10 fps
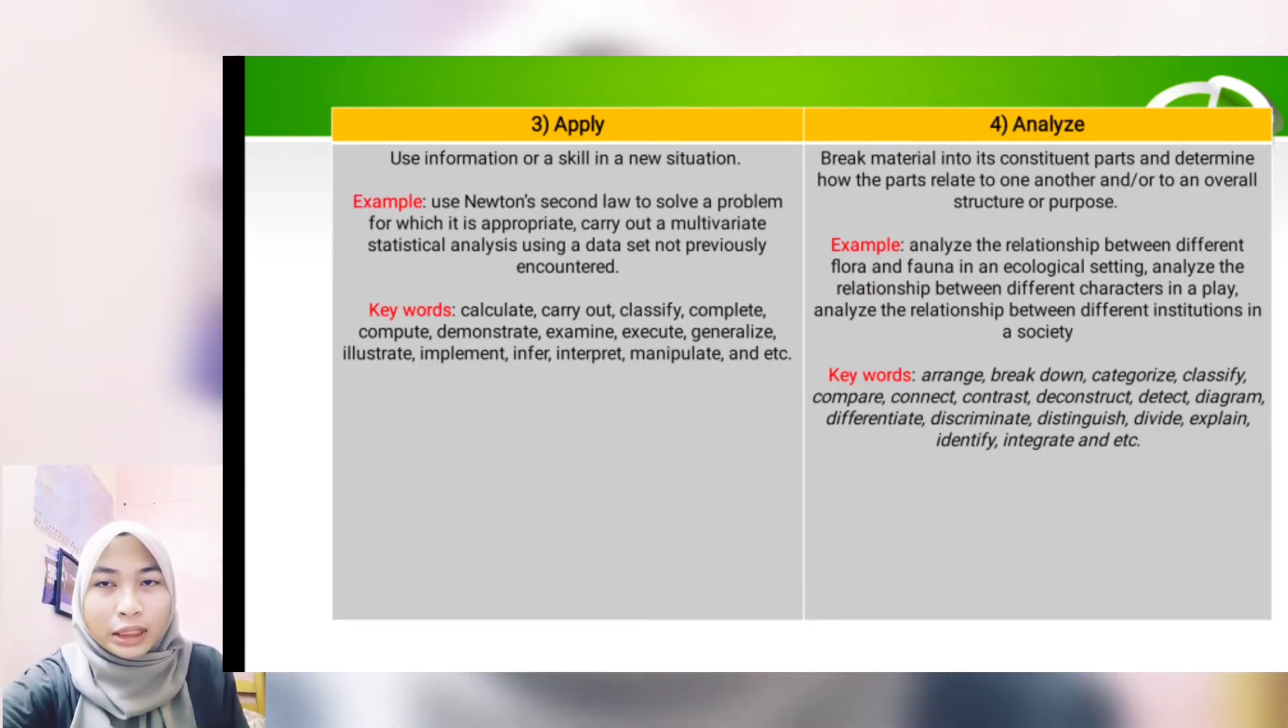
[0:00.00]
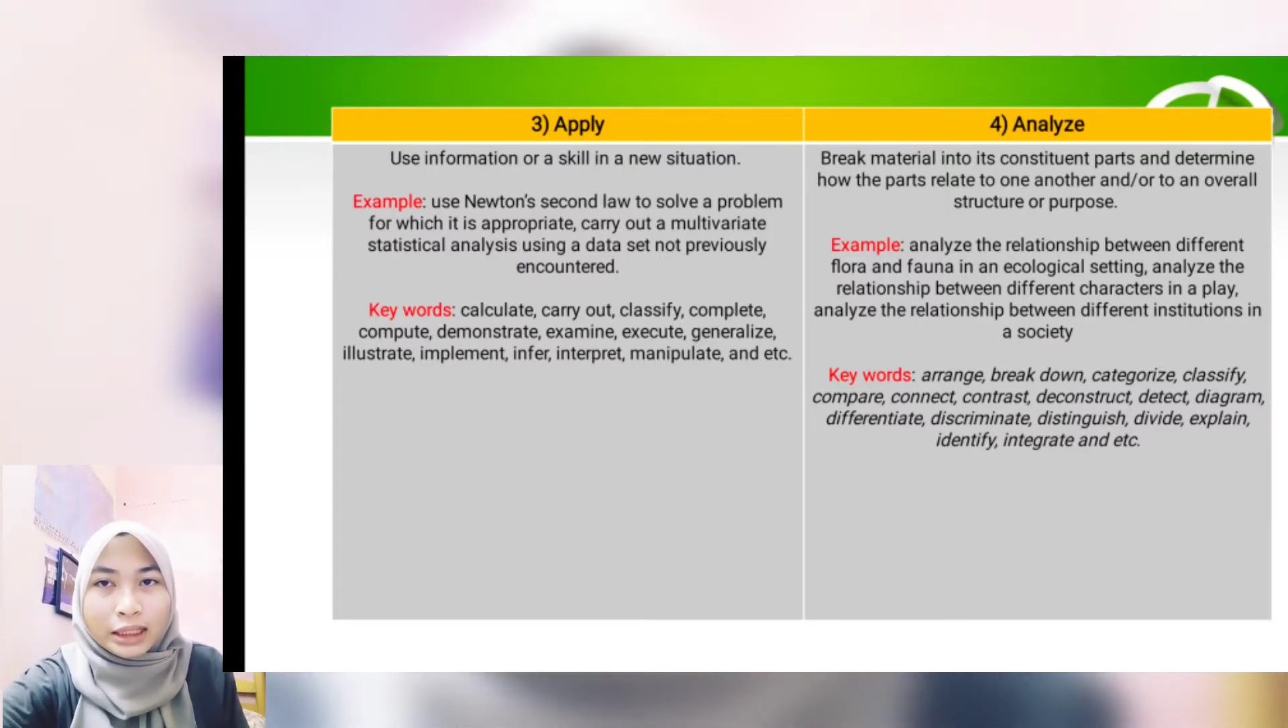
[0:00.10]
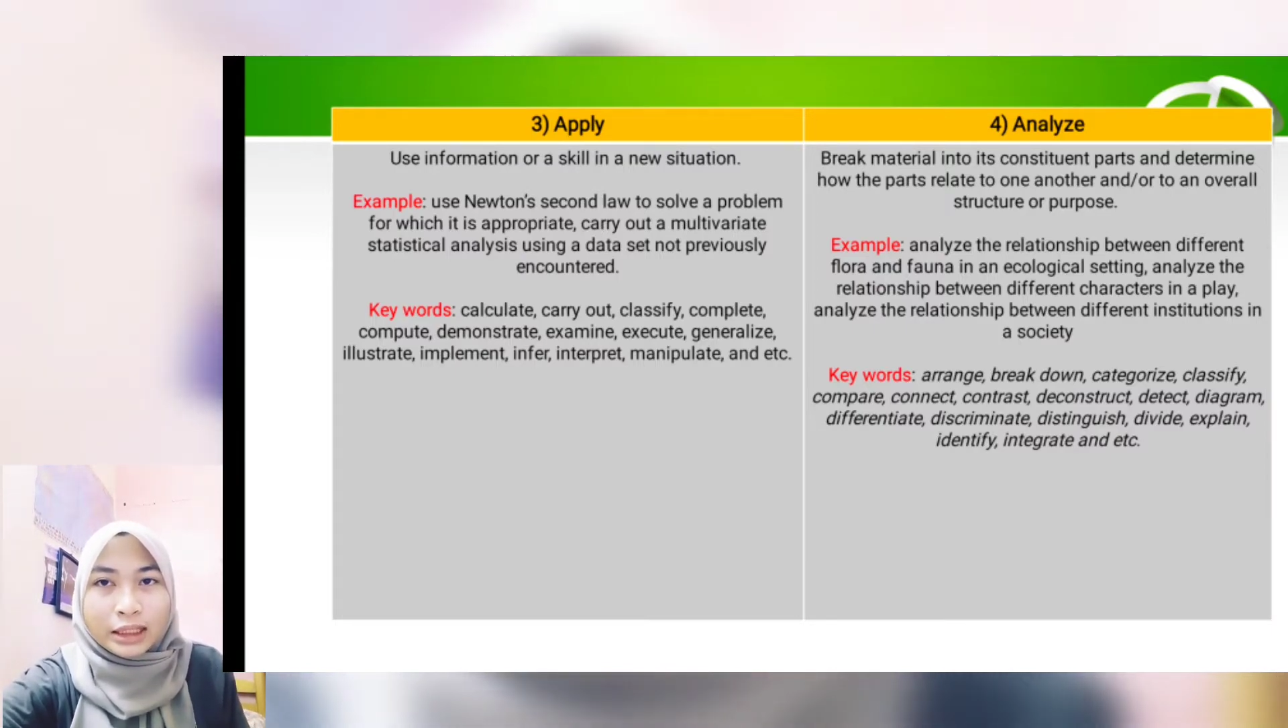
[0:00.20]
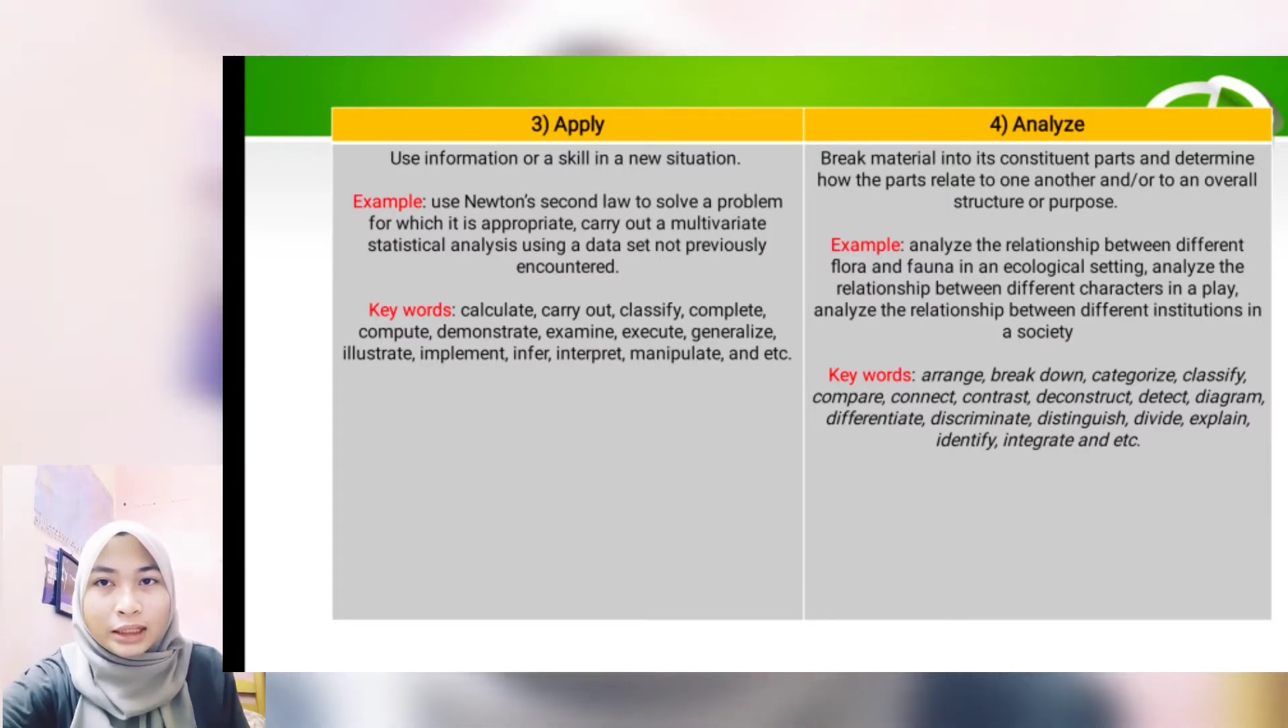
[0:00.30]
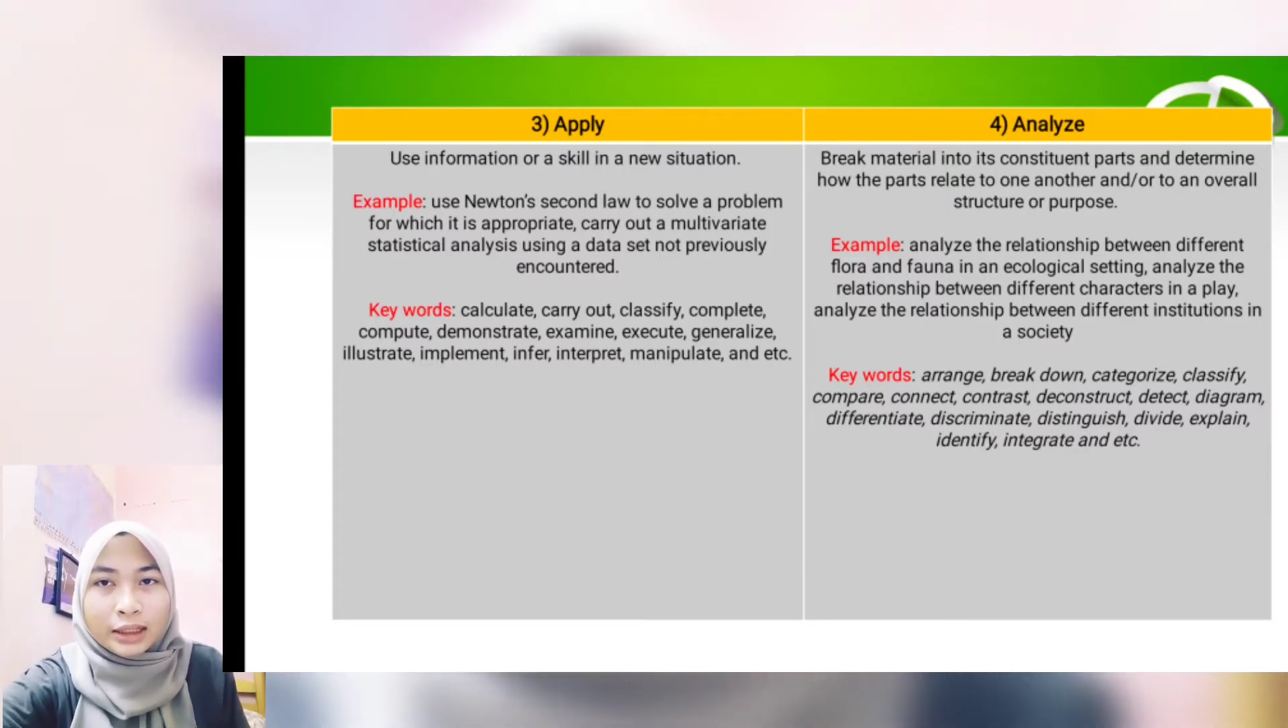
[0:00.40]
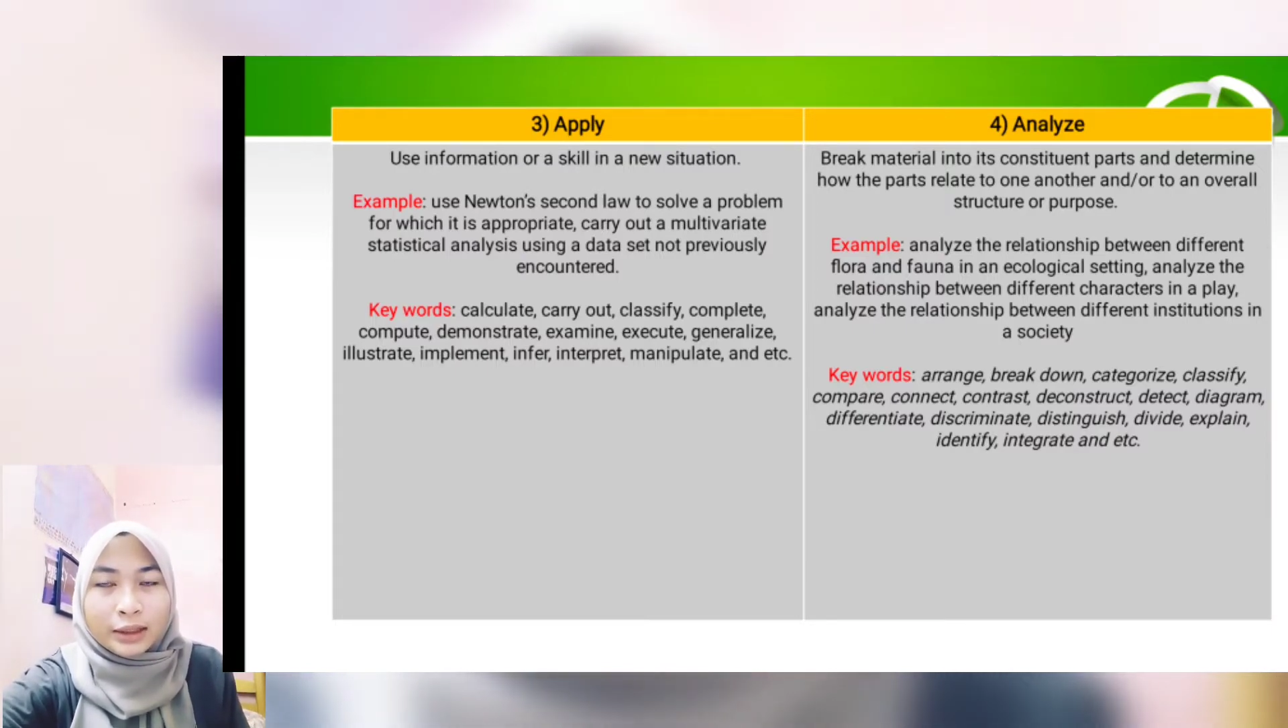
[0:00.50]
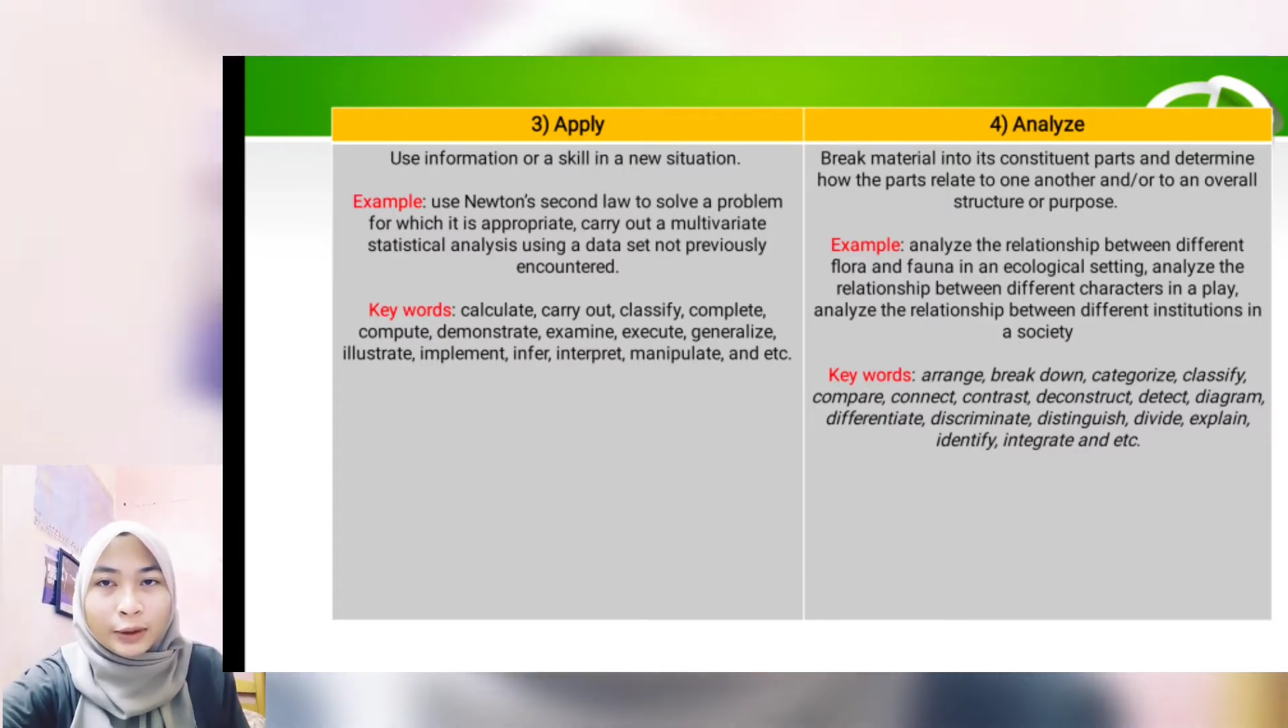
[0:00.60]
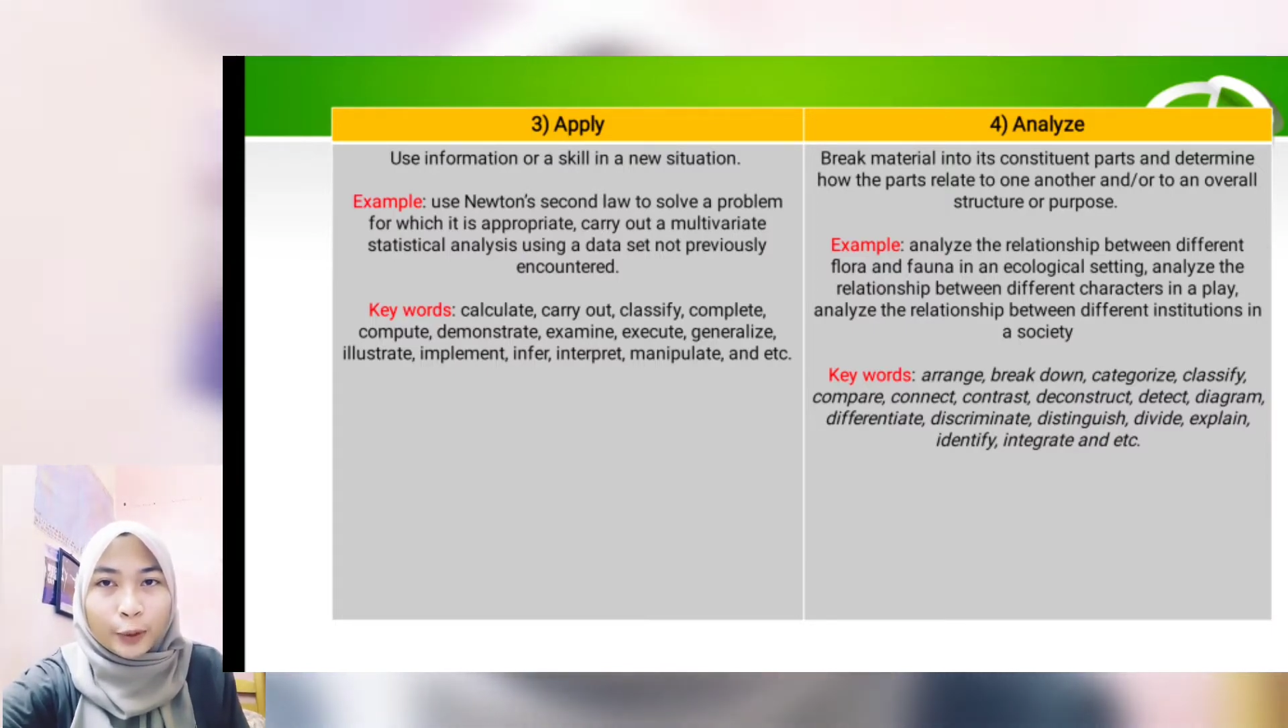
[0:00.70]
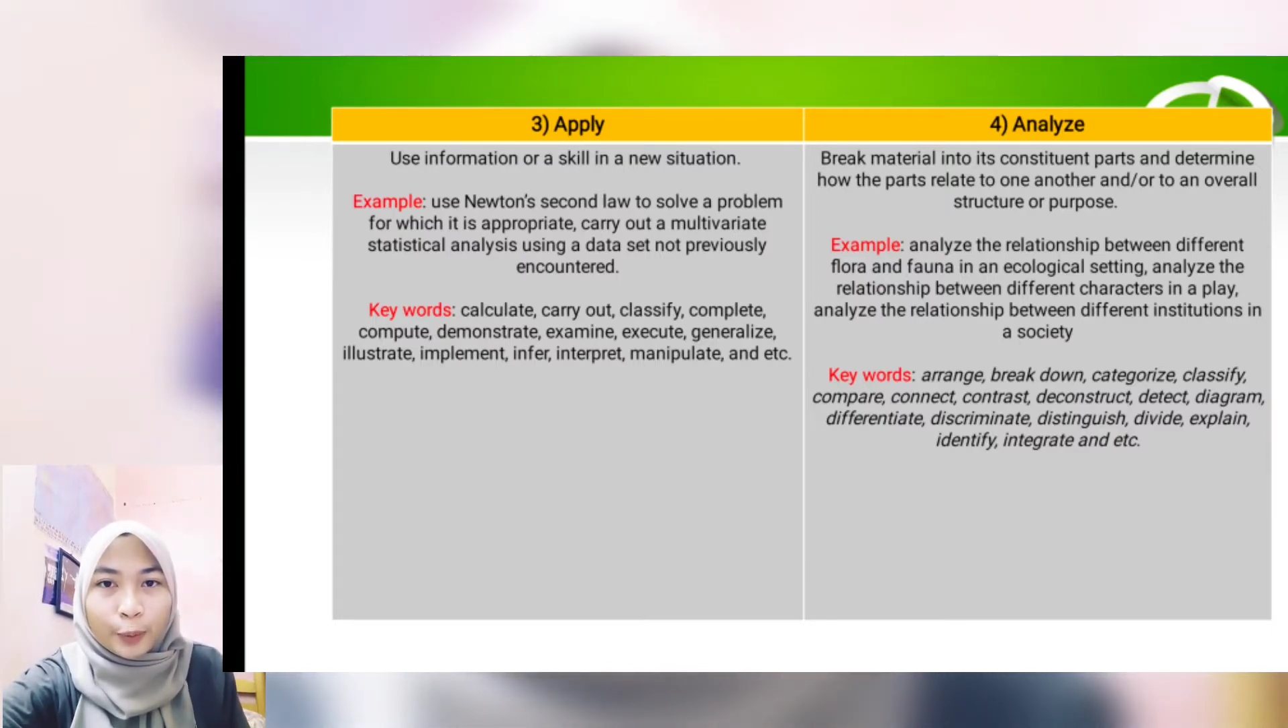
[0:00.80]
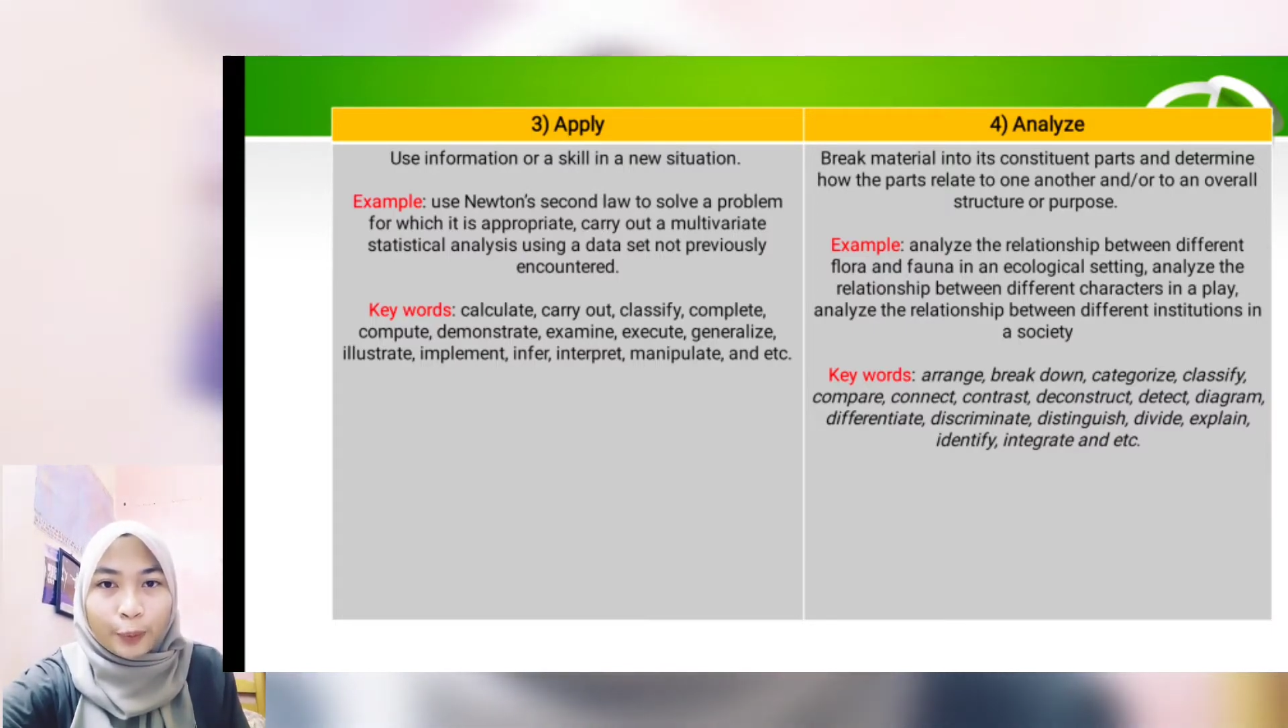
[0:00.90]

the